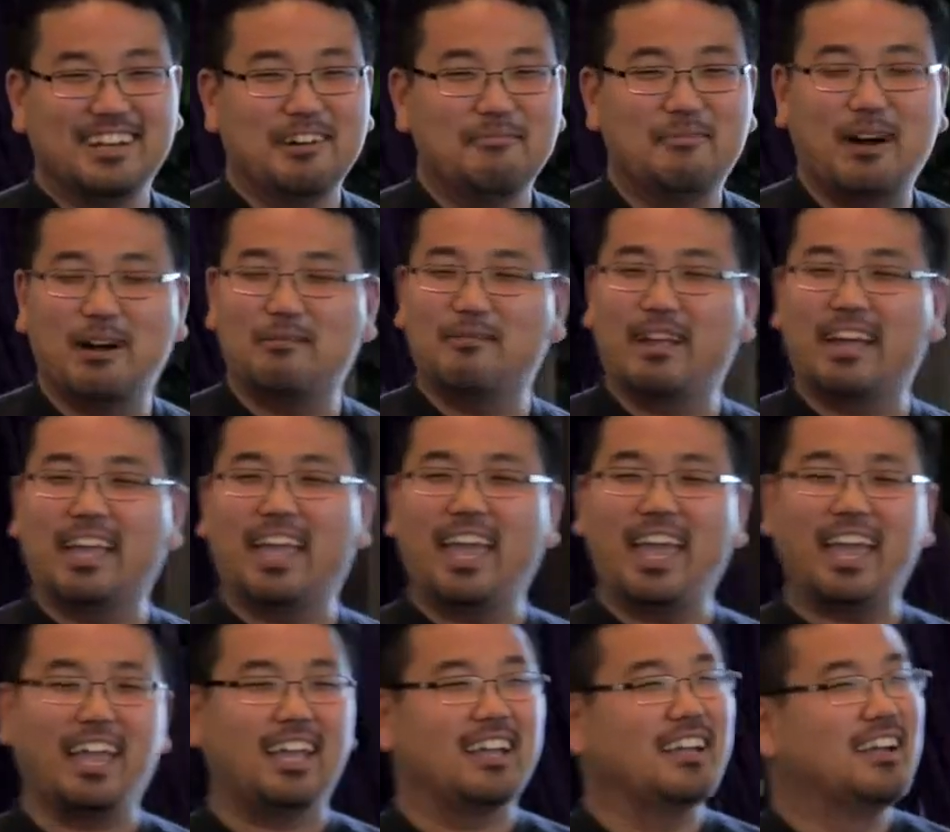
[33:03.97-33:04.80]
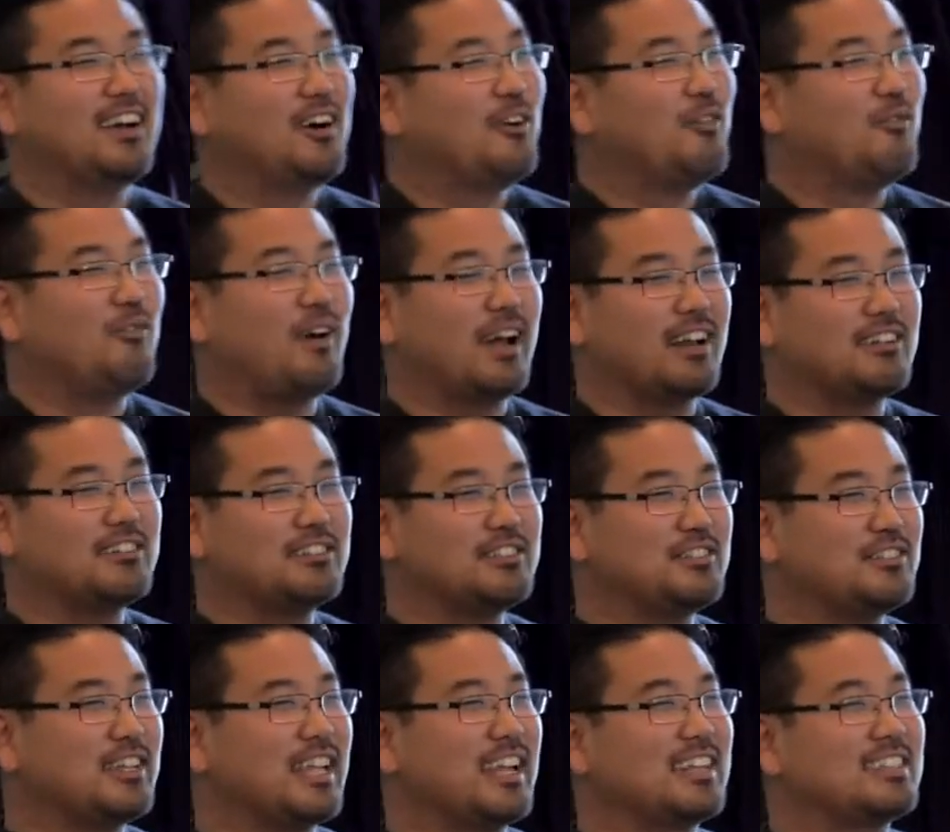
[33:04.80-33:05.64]
But I'm like, hey, why
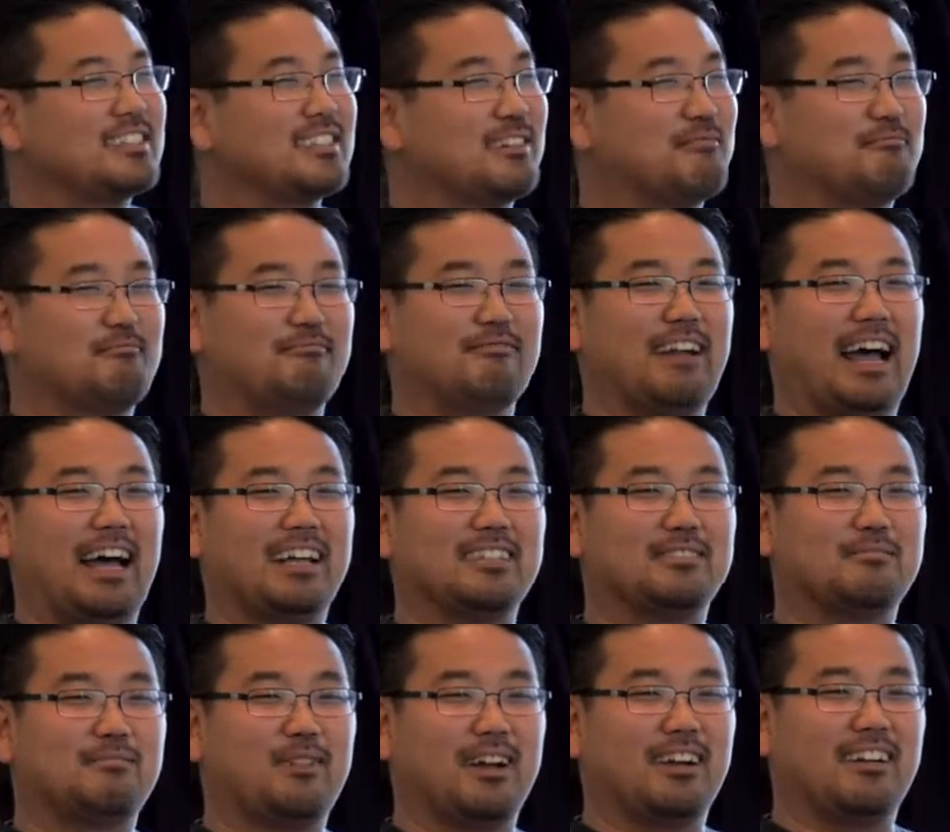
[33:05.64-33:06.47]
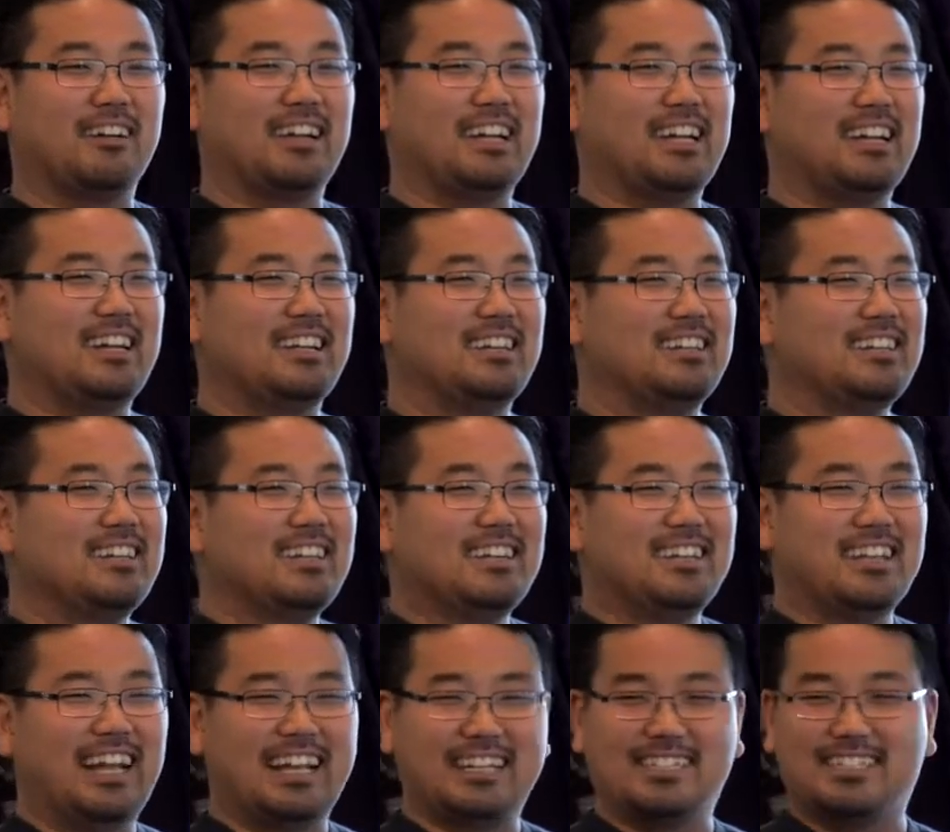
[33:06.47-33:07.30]
don't you get some raspberry
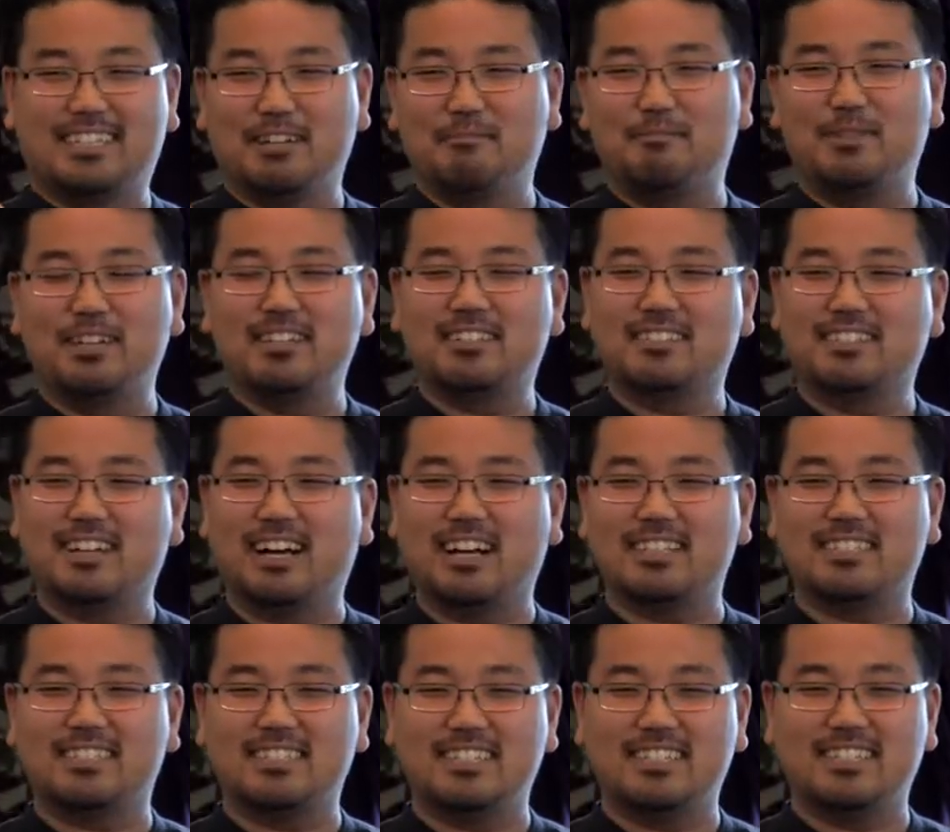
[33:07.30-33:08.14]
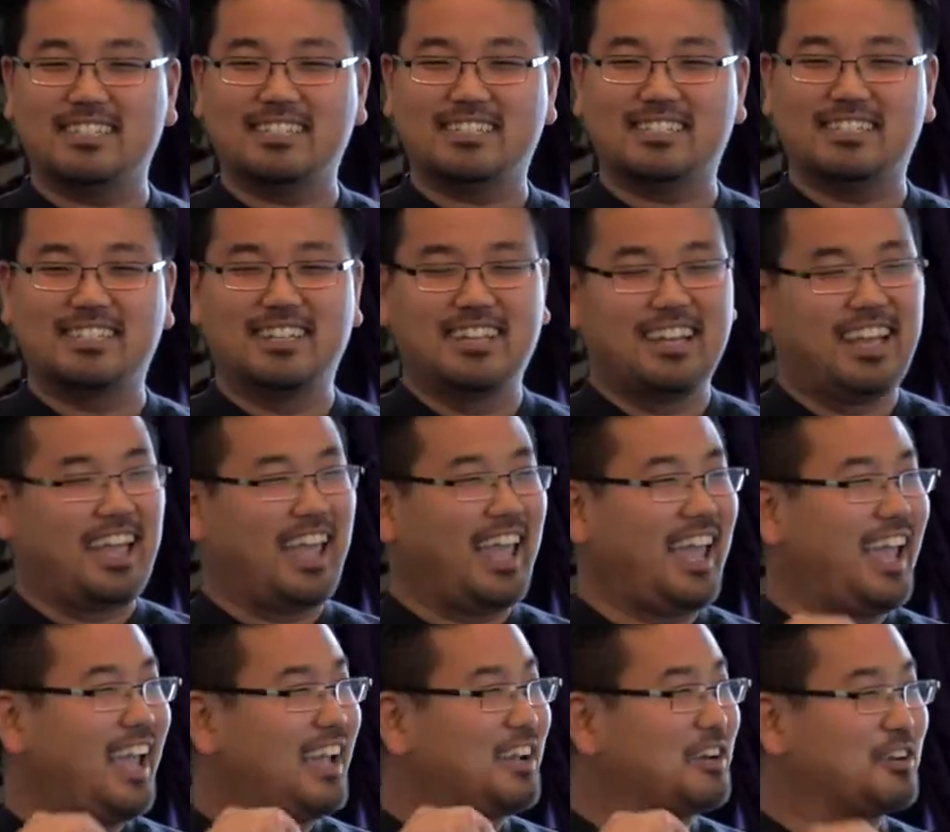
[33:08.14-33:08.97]
like dipping sauces
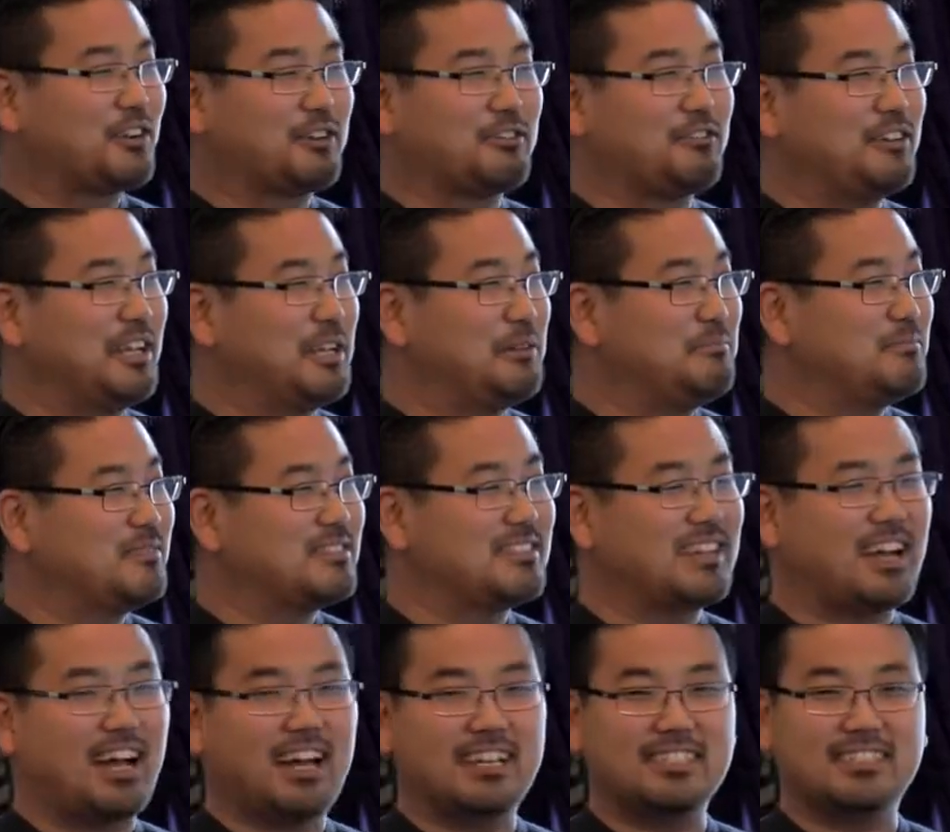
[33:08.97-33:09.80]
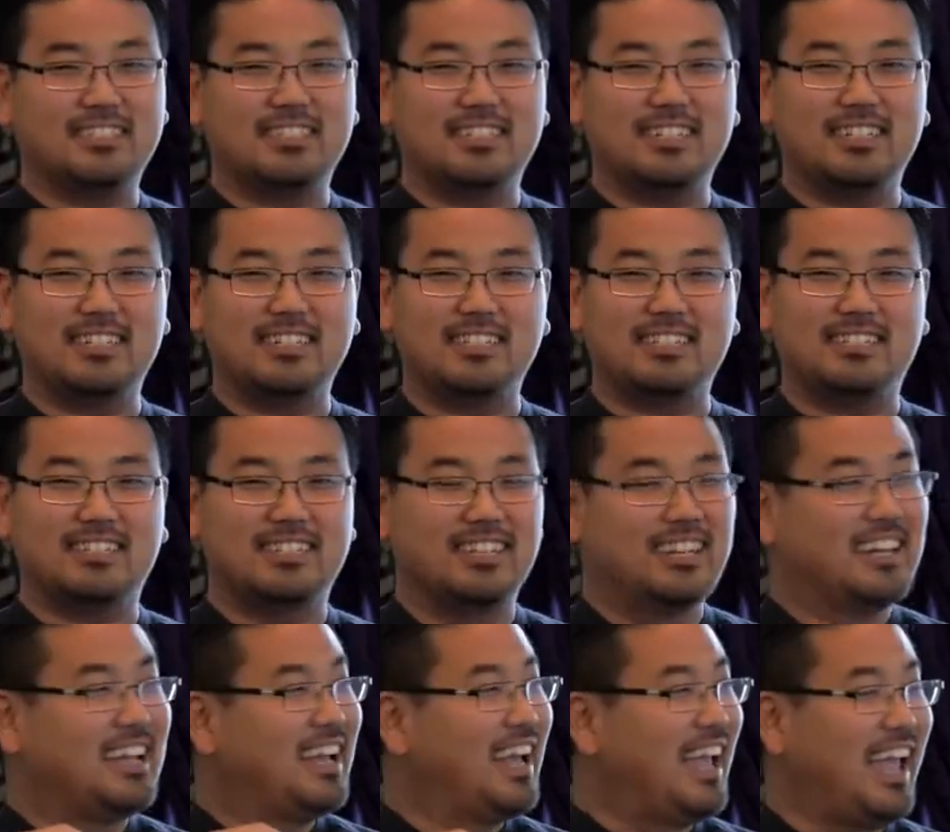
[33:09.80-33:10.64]
and cream sauces
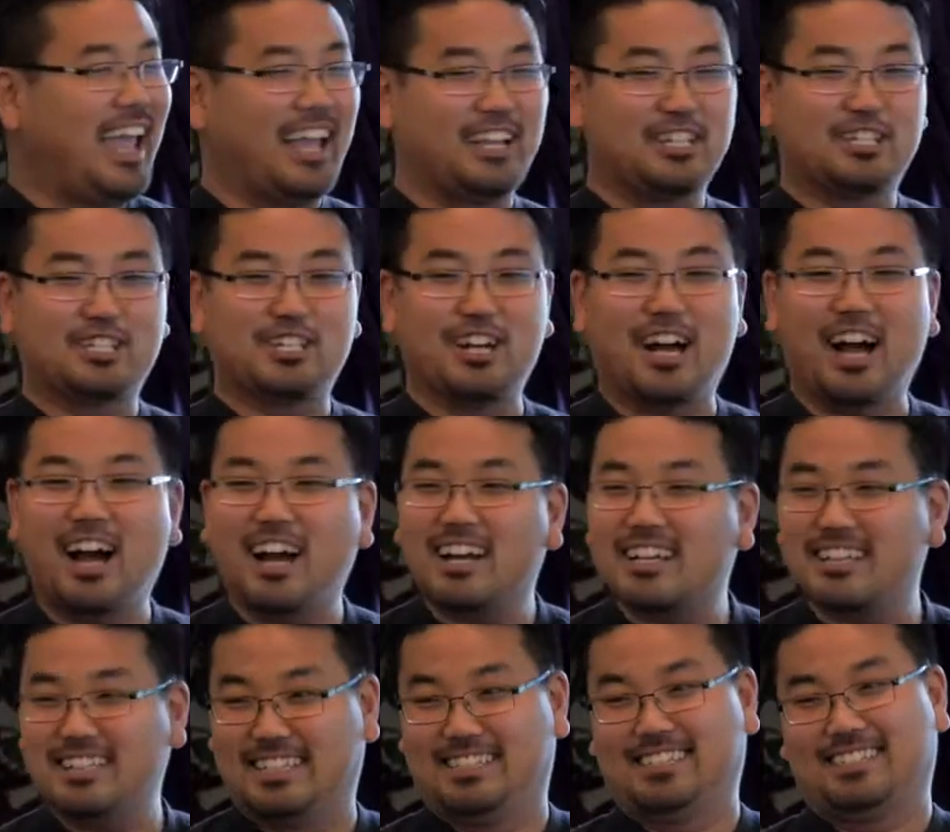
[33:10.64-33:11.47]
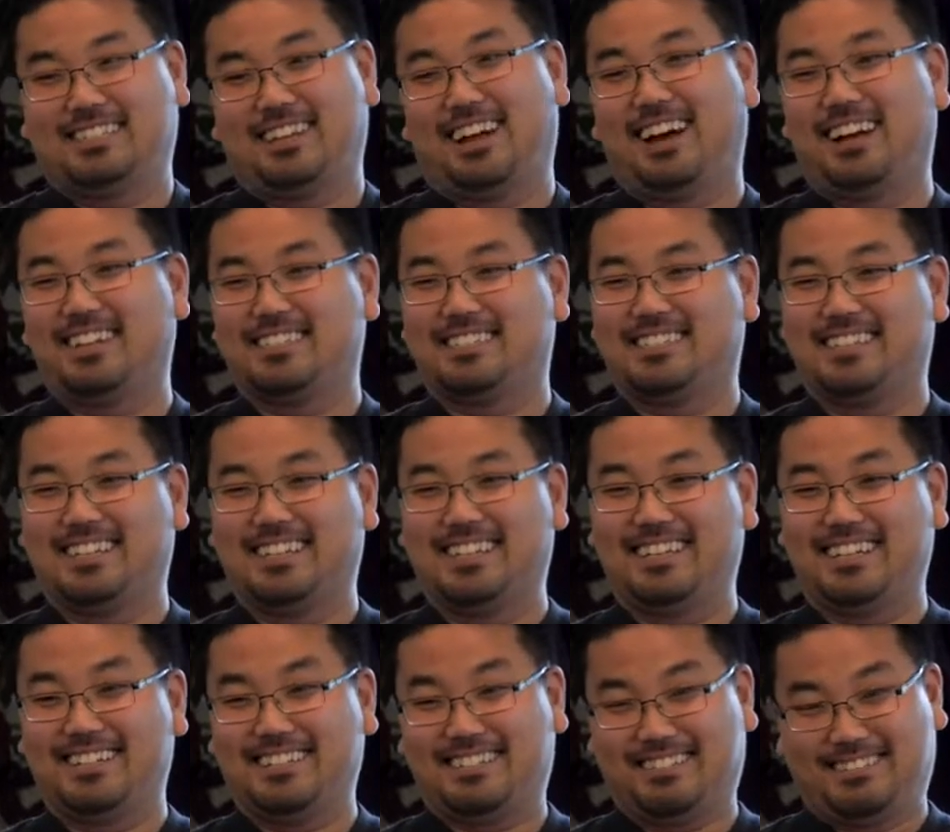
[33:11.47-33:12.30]
and chocolate
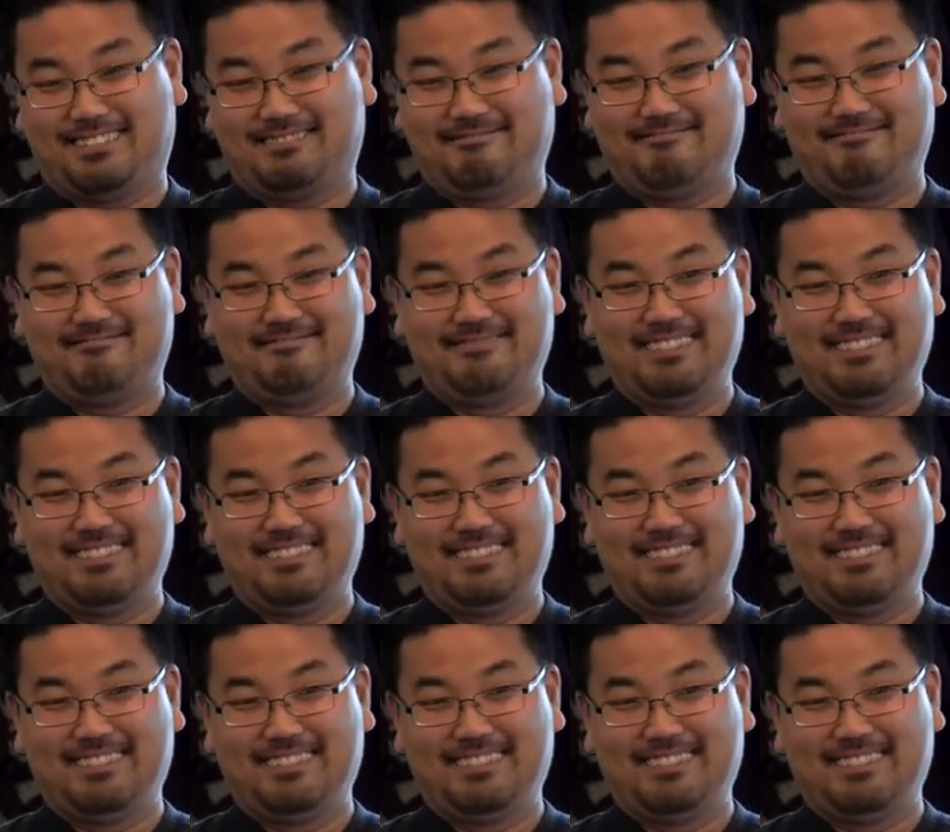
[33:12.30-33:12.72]
sauces